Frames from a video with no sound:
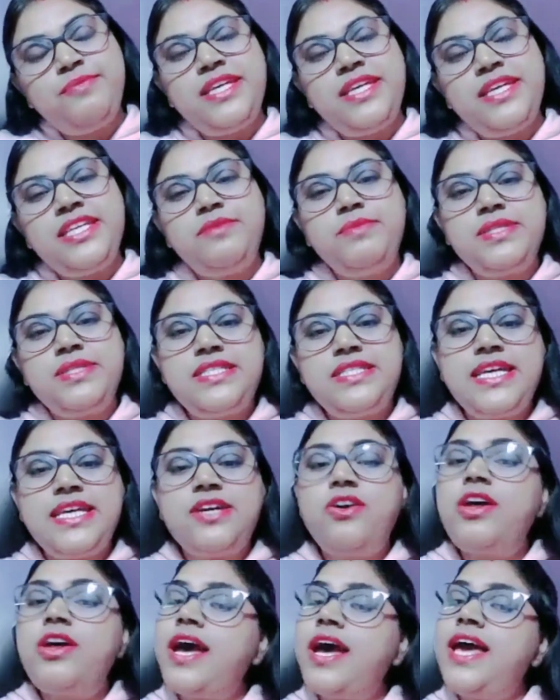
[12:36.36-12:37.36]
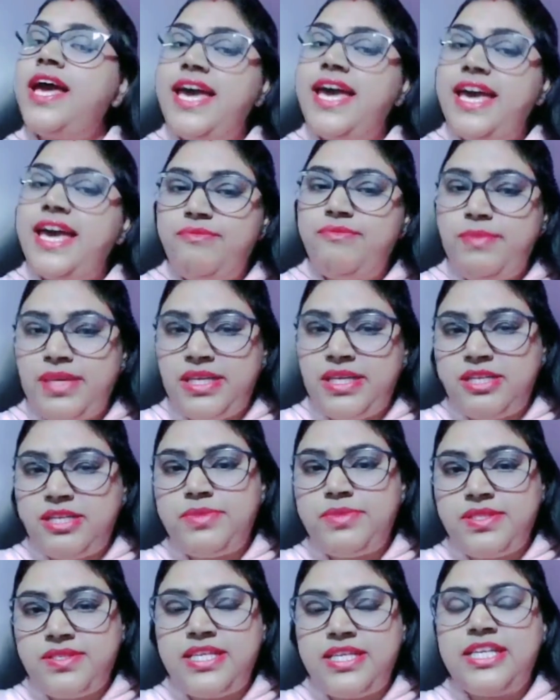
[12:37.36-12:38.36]
made a mistake, or I have made a
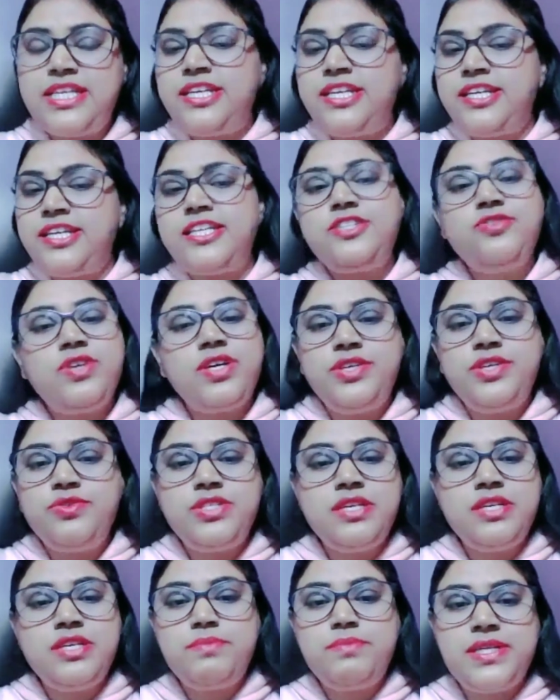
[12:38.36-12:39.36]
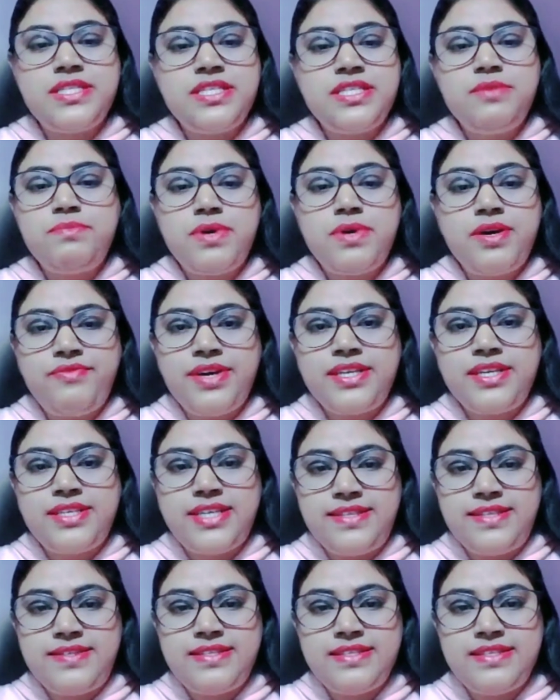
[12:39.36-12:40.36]
mistake in case you are using present perfect
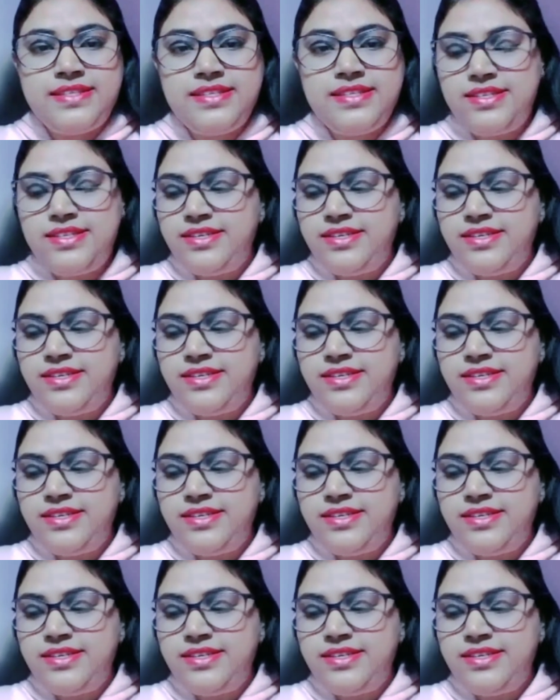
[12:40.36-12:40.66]
tense.